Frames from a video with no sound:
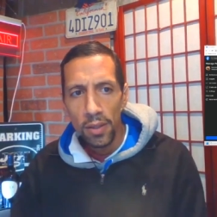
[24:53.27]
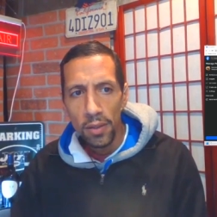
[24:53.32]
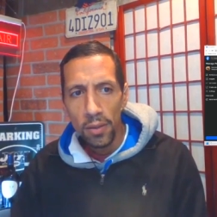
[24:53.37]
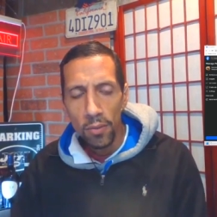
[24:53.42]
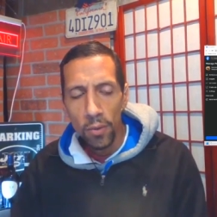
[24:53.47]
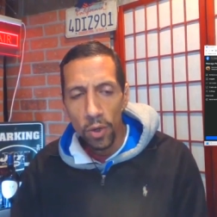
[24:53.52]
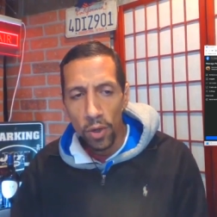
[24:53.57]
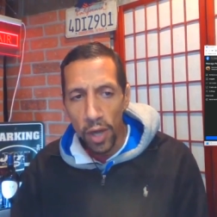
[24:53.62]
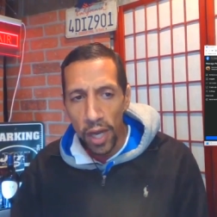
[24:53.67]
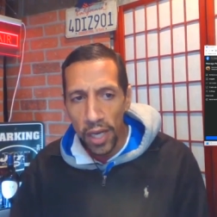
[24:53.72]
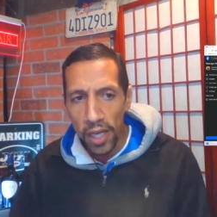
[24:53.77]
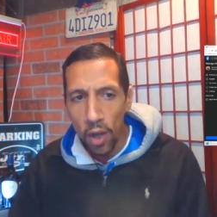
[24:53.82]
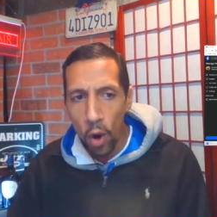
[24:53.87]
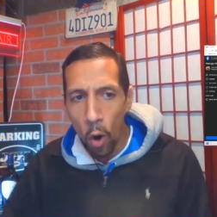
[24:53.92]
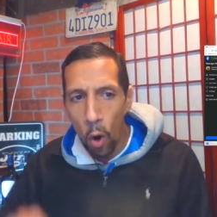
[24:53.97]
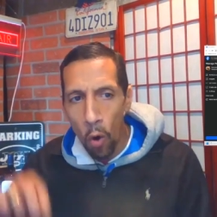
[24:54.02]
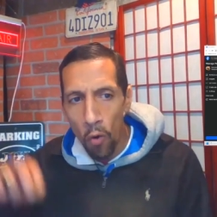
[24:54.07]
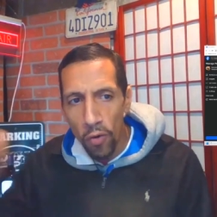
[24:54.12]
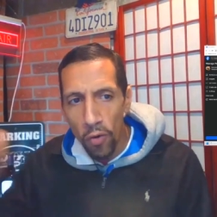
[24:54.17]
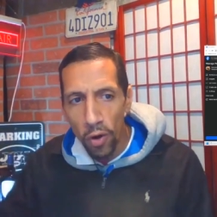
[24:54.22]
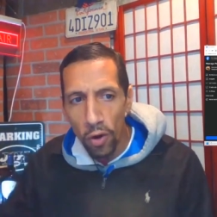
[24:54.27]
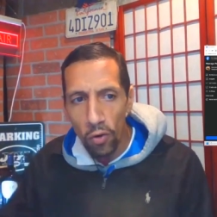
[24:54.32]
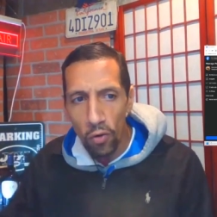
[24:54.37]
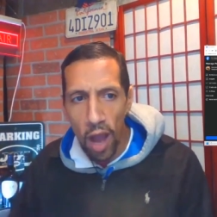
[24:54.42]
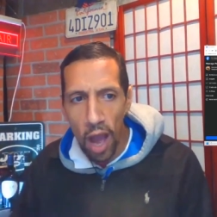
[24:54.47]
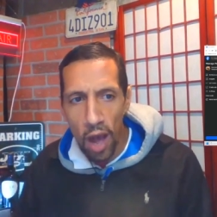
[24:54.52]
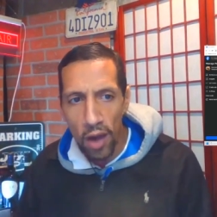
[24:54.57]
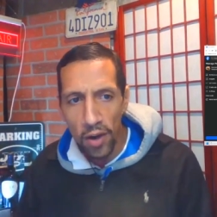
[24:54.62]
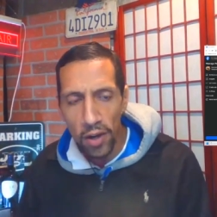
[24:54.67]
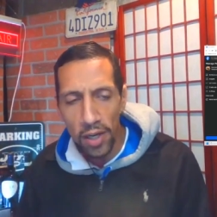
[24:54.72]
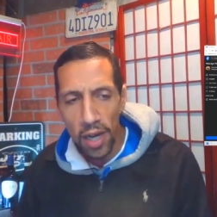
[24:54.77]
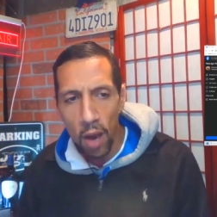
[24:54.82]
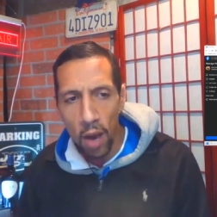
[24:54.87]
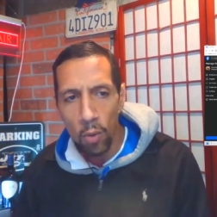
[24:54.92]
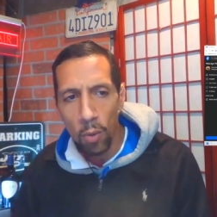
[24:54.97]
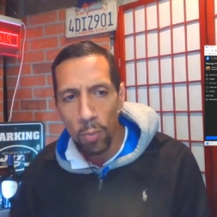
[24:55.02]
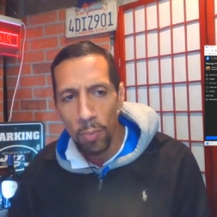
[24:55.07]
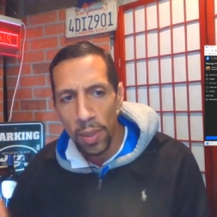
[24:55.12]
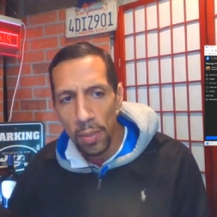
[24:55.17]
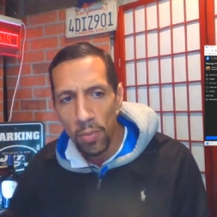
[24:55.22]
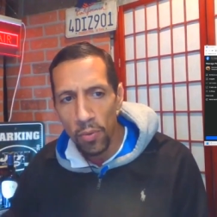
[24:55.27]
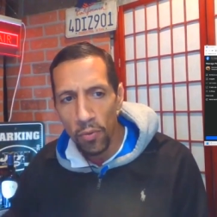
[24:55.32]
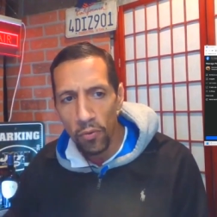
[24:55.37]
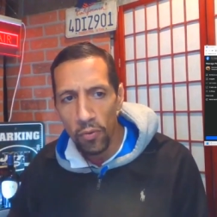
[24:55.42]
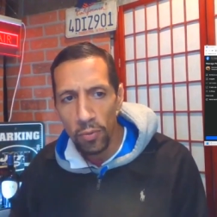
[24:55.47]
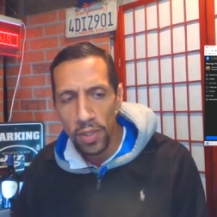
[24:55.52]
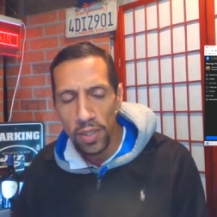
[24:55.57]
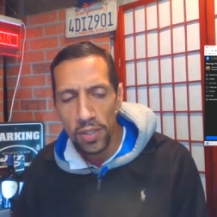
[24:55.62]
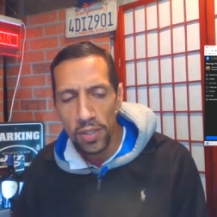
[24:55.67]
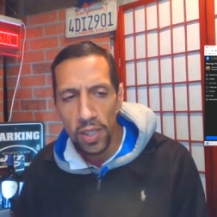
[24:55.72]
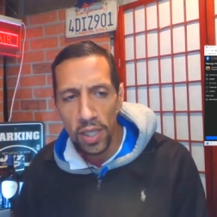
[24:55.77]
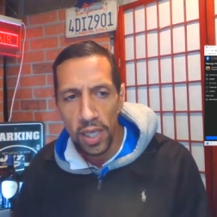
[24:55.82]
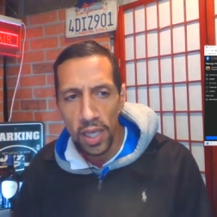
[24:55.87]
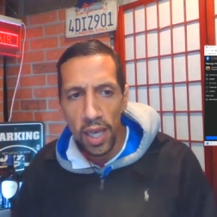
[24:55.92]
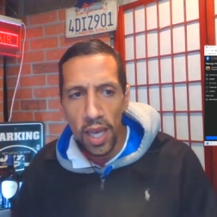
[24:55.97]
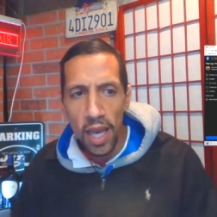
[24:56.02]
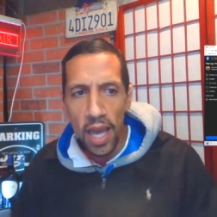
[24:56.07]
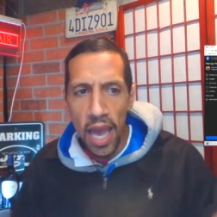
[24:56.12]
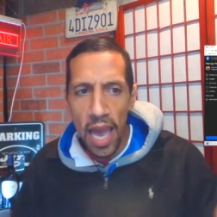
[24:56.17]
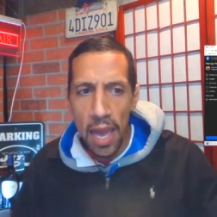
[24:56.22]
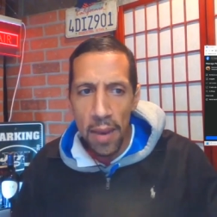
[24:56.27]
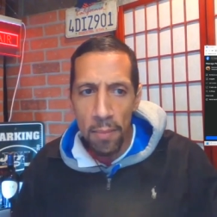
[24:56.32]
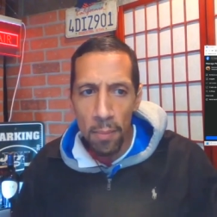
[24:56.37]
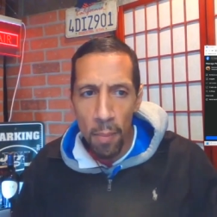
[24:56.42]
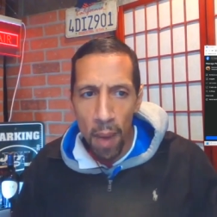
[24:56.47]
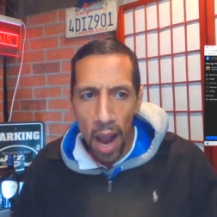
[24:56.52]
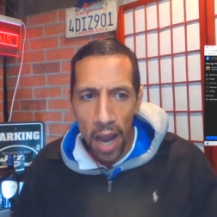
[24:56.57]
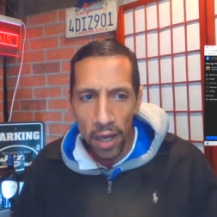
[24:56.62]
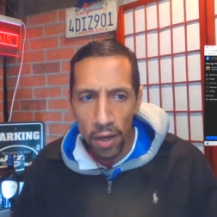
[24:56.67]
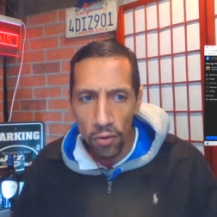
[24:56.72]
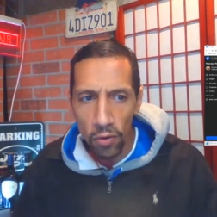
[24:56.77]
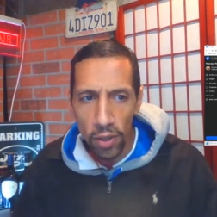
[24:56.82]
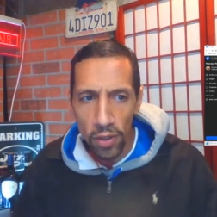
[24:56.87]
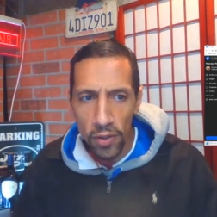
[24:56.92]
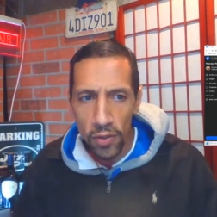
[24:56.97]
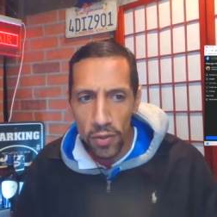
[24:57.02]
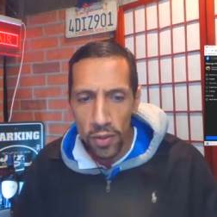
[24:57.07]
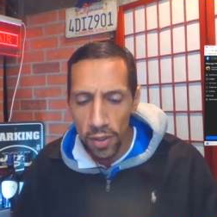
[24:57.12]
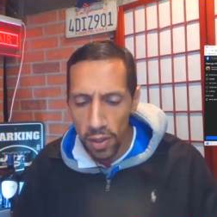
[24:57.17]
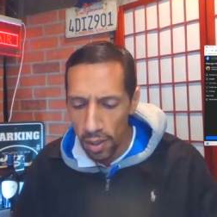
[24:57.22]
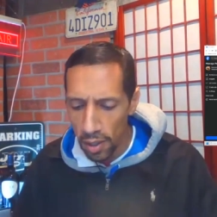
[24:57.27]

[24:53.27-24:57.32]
We're getting overcrowded now with people from the city and migrants.